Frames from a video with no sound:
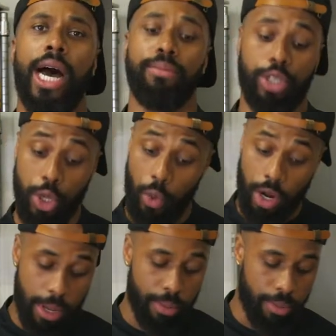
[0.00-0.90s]
So you want
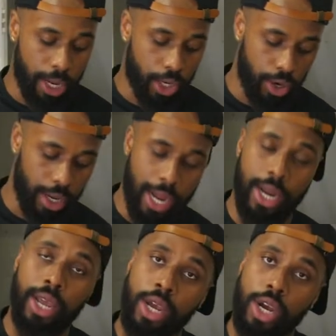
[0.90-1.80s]
to be able to make sure, again,
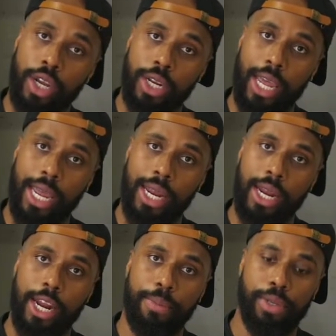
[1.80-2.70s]
cook it to 80,
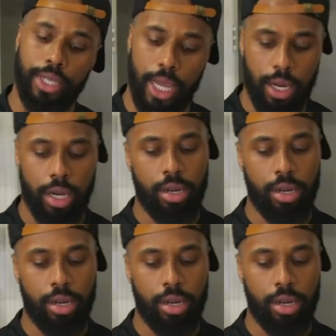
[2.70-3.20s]
90%,